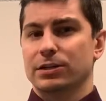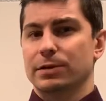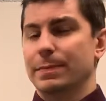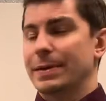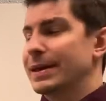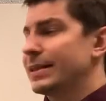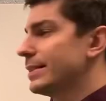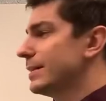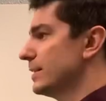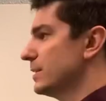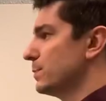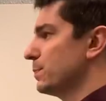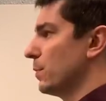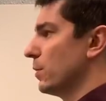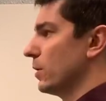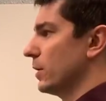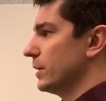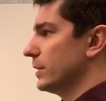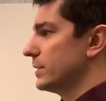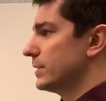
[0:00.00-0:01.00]
to make these
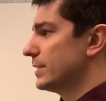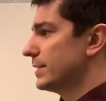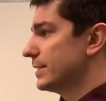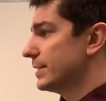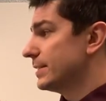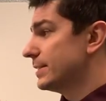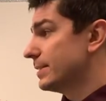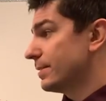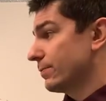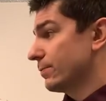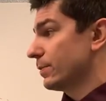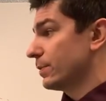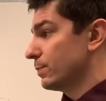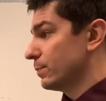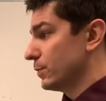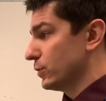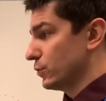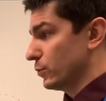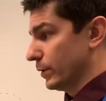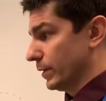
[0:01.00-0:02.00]
bonds different
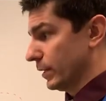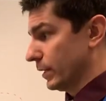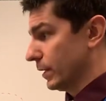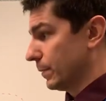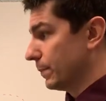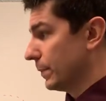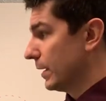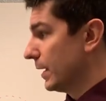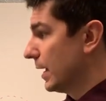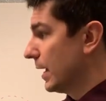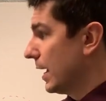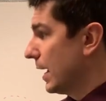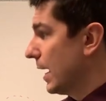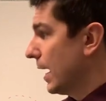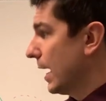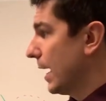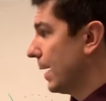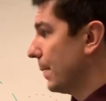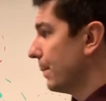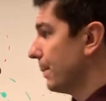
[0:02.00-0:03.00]
between
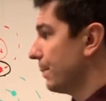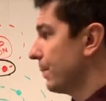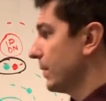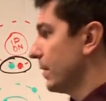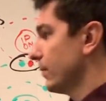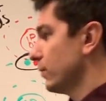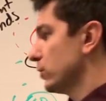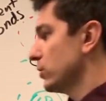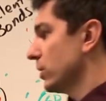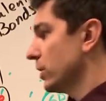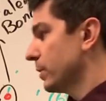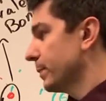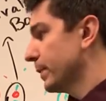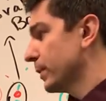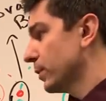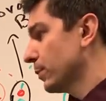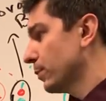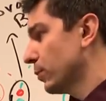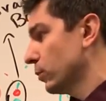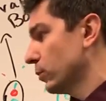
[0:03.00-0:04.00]
them. If we're talking about
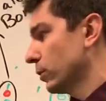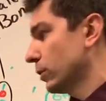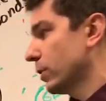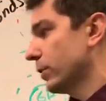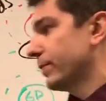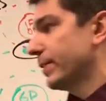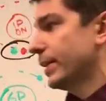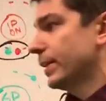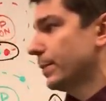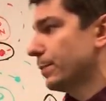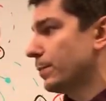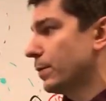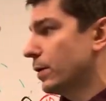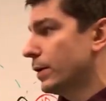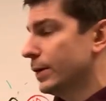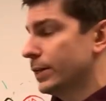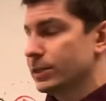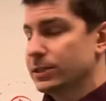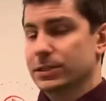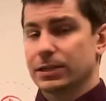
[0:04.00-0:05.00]
the polar covalent
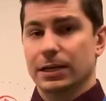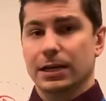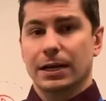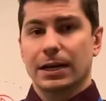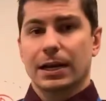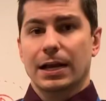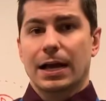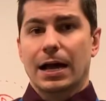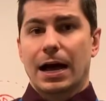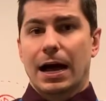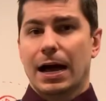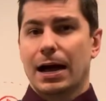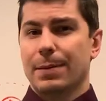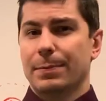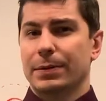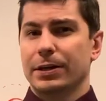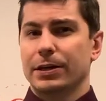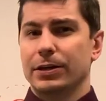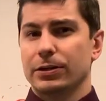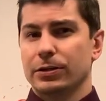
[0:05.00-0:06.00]
bonds, I'm
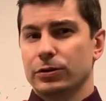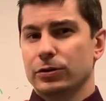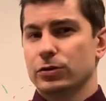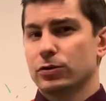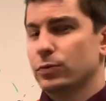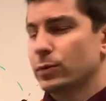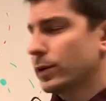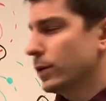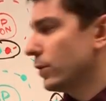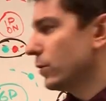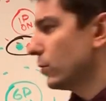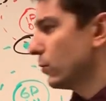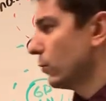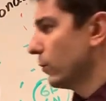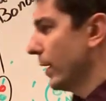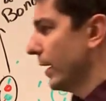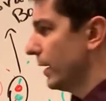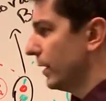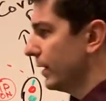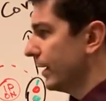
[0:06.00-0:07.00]
going to use one of the
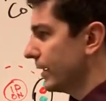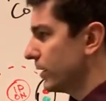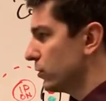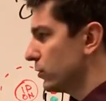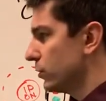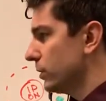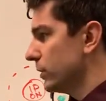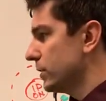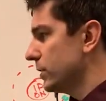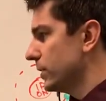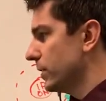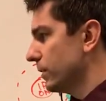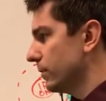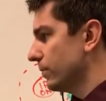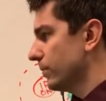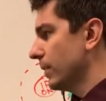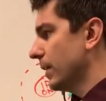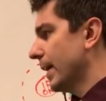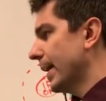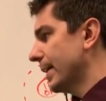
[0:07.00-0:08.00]
red electrons here
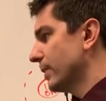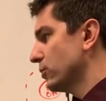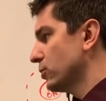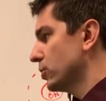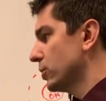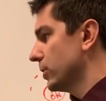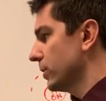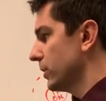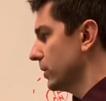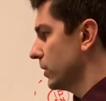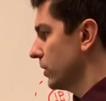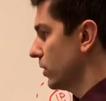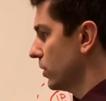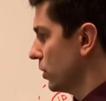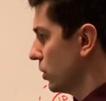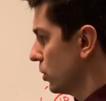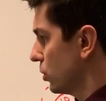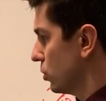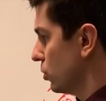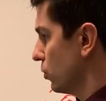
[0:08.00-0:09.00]
for hydrogen.
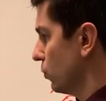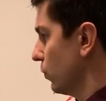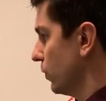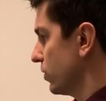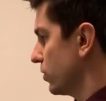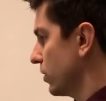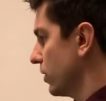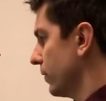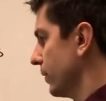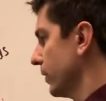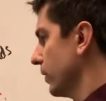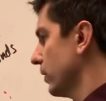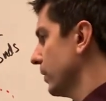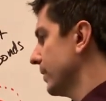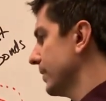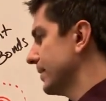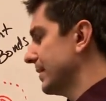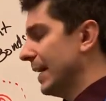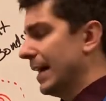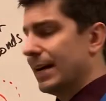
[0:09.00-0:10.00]
So what's going on
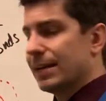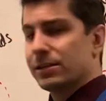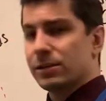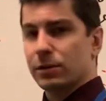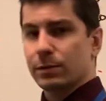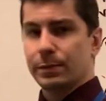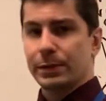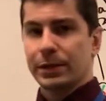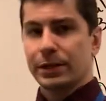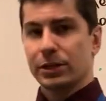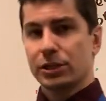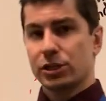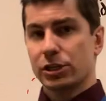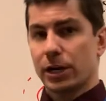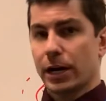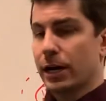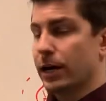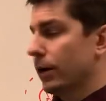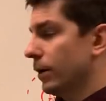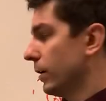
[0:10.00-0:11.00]
is as they're being
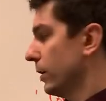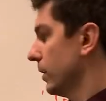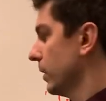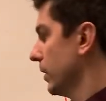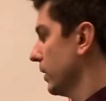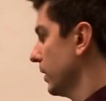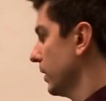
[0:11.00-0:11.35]
shared,